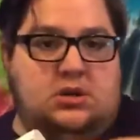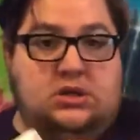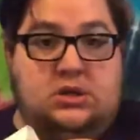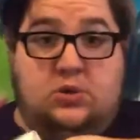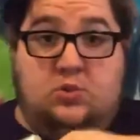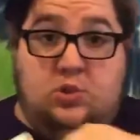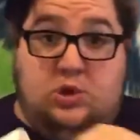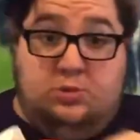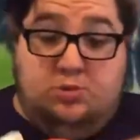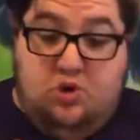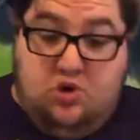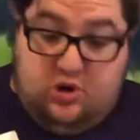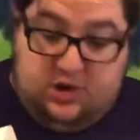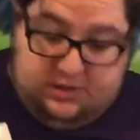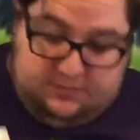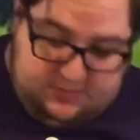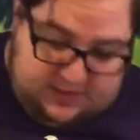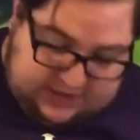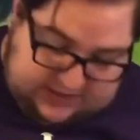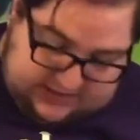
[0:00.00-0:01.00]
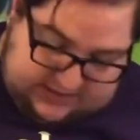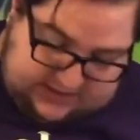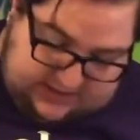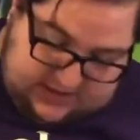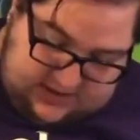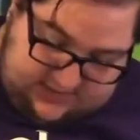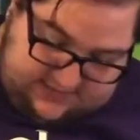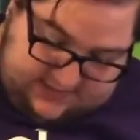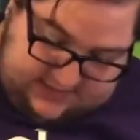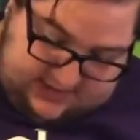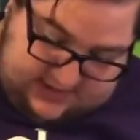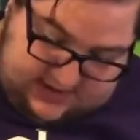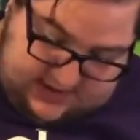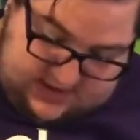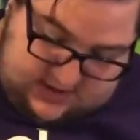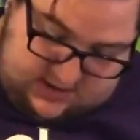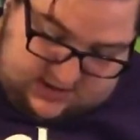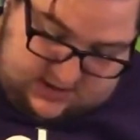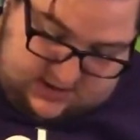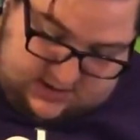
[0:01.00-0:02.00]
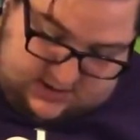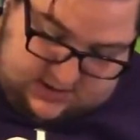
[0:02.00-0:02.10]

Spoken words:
Don't want to pour the mixing cup in there.